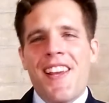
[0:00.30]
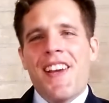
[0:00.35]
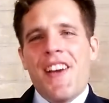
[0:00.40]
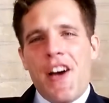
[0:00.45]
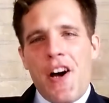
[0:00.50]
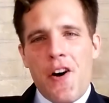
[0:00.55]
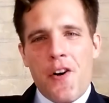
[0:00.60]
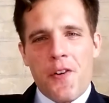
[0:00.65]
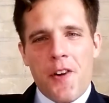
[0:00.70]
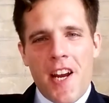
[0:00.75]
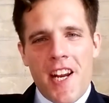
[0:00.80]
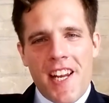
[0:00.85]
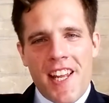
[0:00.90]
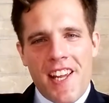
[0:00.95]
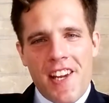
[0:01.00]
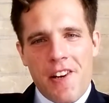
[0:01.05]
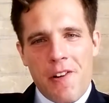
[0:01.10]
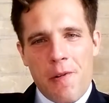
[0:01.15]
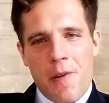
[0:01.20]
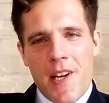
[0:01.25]
Alrighty,
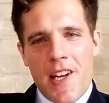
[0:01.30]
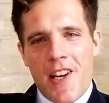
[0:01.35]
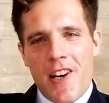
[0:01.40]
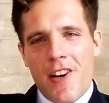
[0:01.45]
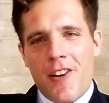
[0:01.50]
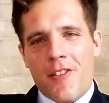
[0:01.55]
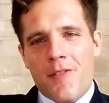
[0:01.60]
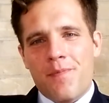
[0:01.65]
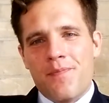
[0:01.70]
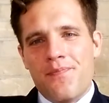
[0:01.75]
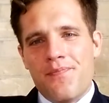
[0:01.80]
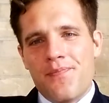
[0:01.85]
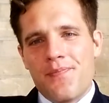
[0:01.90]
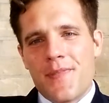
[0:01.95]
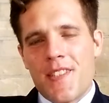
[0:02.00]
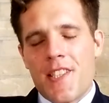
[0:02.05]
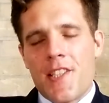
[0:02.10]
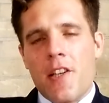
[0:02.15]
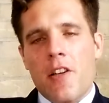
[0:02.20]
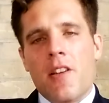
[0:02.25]
here we go.
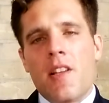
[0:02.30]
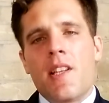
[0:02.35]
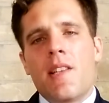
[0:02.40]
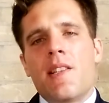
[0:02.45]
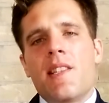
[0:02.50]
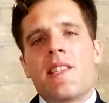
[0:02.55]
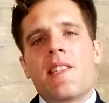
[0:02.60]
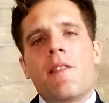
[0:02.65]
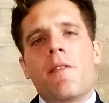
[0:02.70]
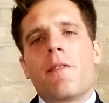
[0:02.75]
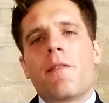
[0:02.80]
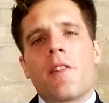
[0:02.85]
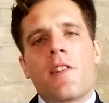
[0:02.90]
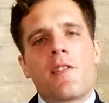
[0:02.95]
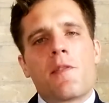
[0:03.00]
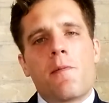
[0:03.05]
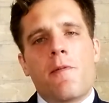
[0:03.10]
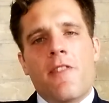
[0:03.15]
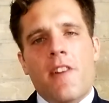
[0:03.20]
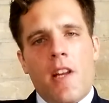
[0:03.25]
So this is the
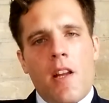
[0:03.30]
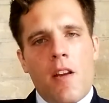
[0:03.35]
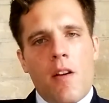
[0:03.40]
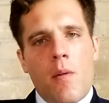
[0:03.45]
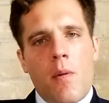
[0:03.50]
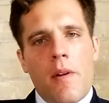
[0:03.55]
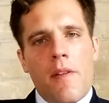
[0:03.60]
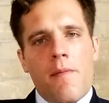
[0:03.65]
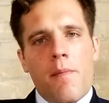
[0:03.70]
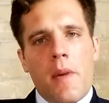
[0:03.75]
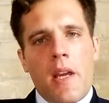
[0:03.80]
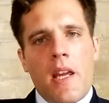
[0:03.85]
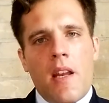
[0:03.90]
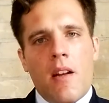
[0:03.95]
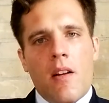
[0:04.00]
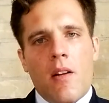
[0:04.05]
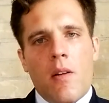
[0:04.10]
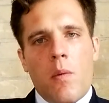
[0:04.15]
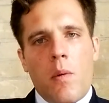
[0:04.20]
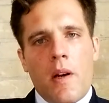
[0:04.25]
first video we've made
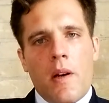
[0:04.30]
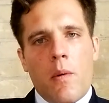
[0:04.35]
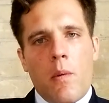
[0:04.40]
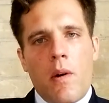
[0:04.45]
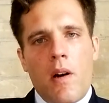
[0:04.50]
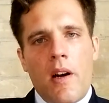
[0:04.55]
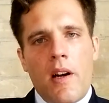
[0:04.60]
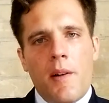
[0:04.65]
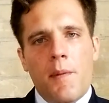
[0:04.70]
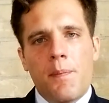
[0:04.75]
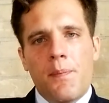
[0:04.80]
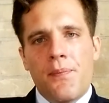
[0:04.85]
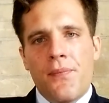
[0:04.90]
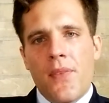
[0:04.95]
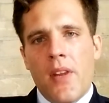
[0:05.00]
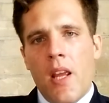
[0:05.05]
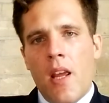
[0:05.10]
in quite a while.